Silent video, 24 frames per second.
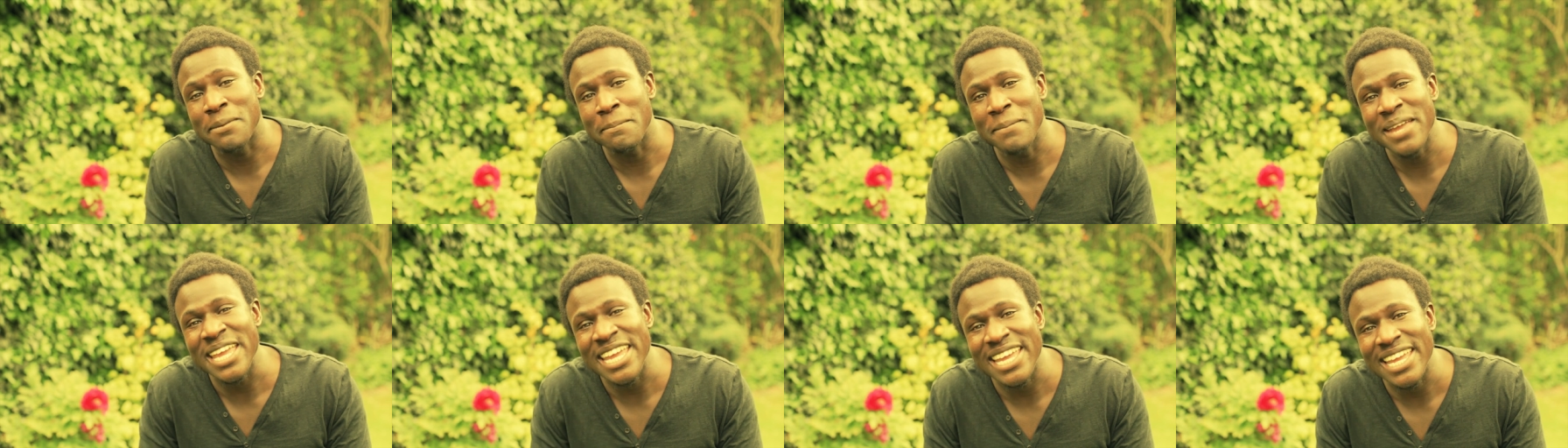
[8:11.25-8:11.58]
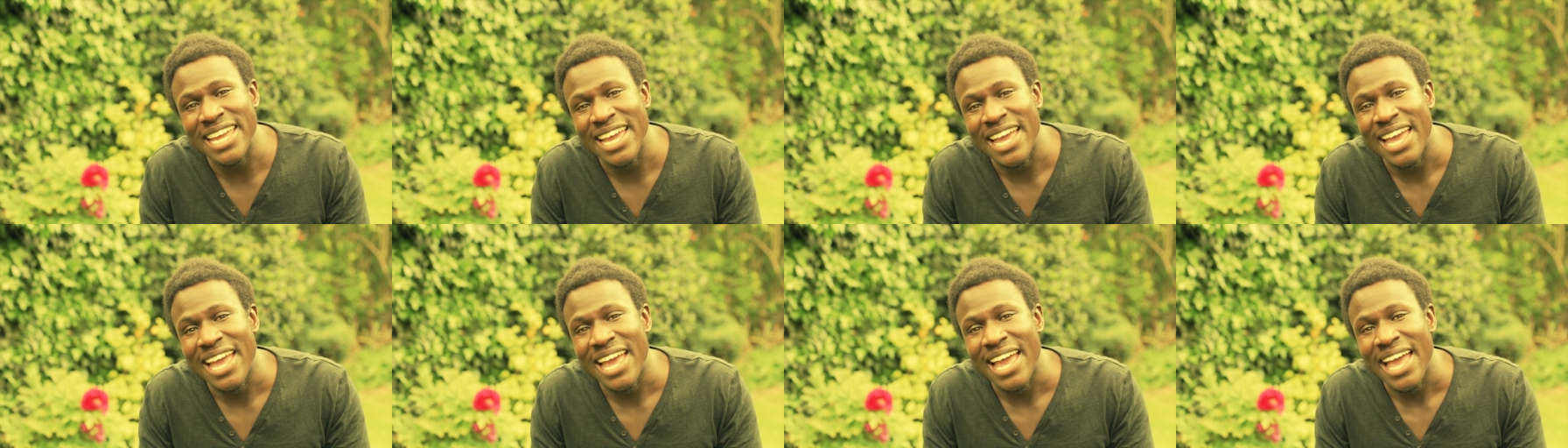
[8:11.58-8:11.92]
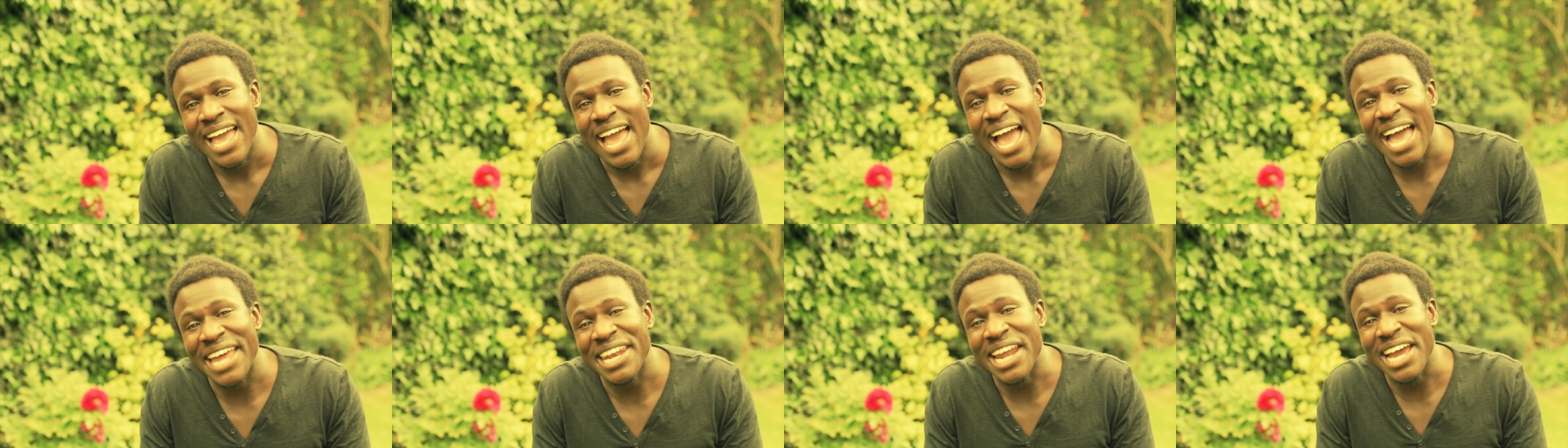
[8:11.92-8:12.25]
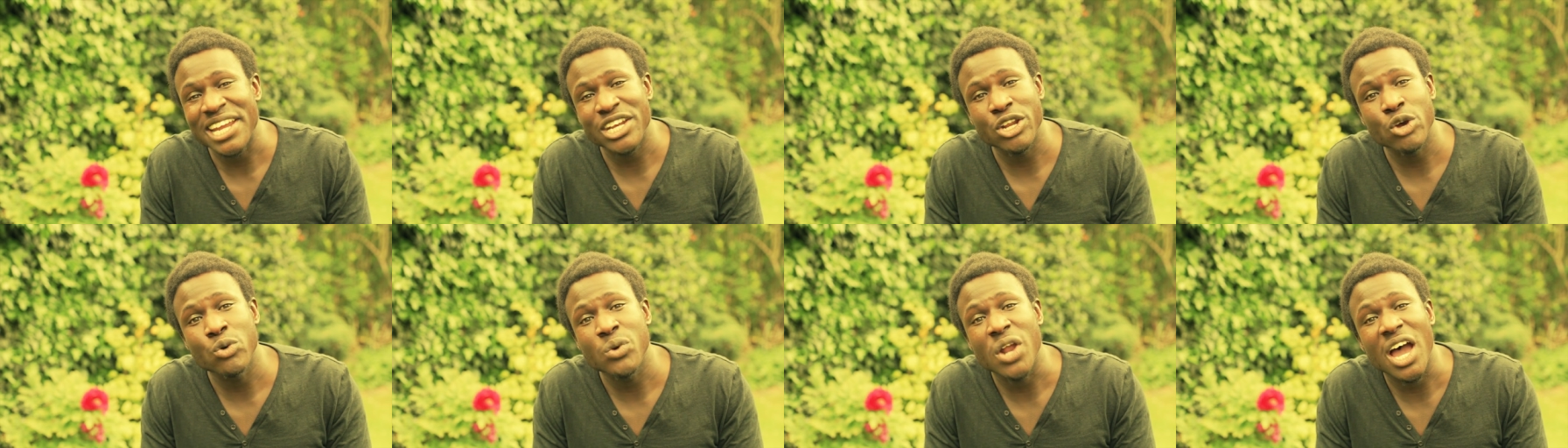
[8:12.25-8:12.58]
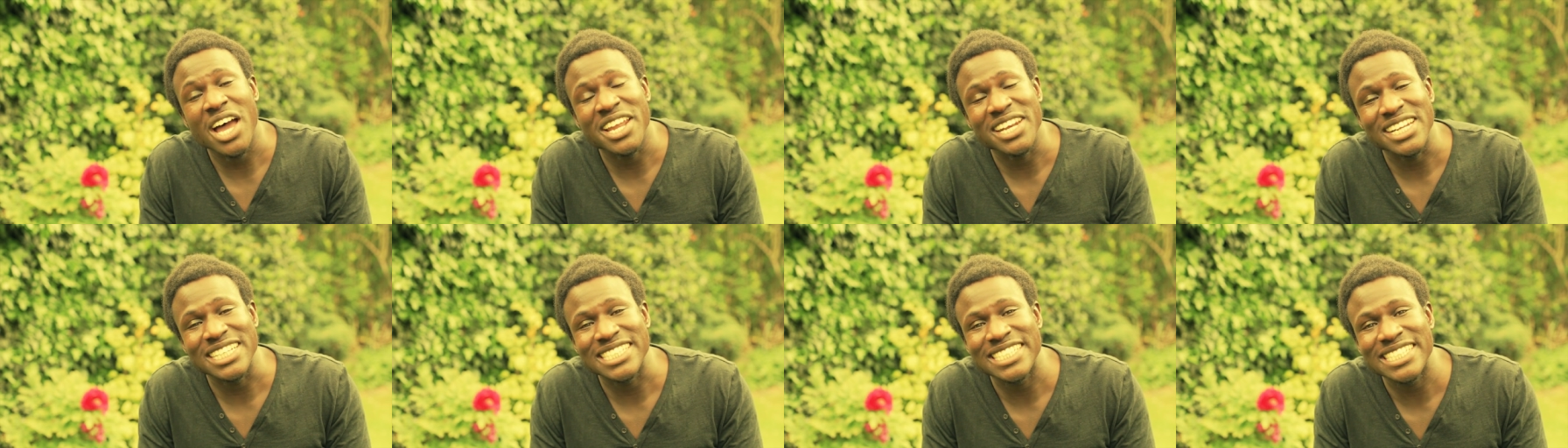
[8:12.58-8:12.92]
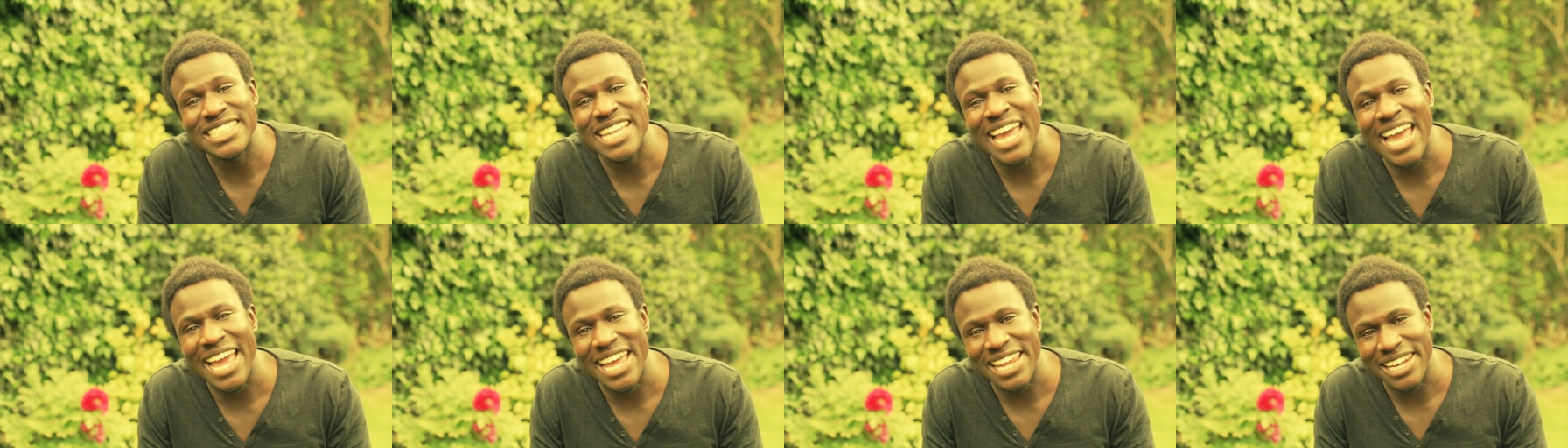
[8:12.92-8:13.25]
me and I don't
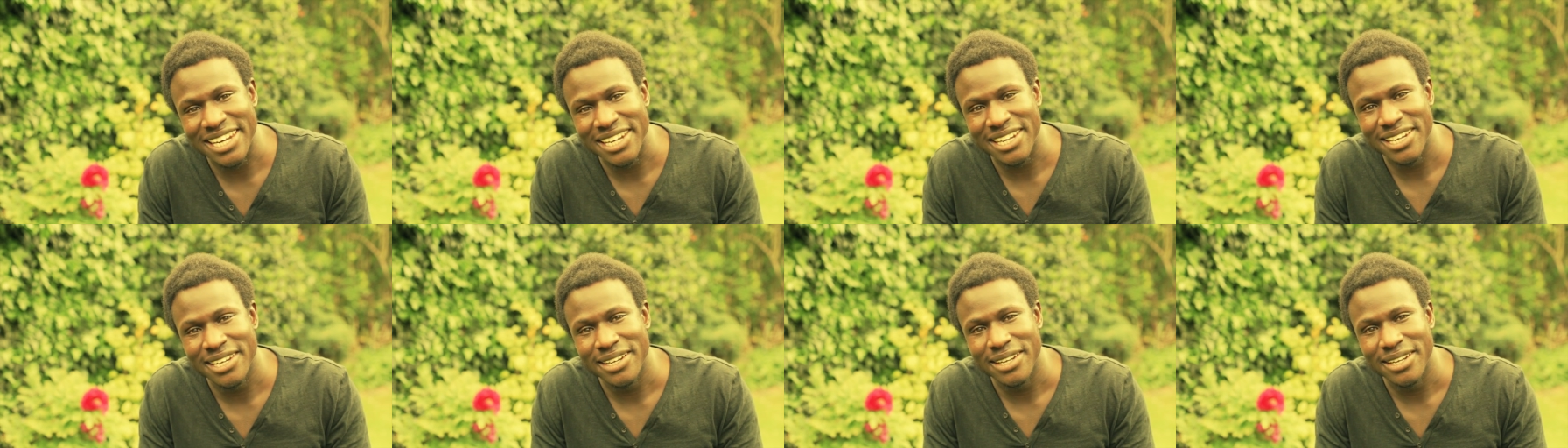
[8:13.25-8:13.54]
understand.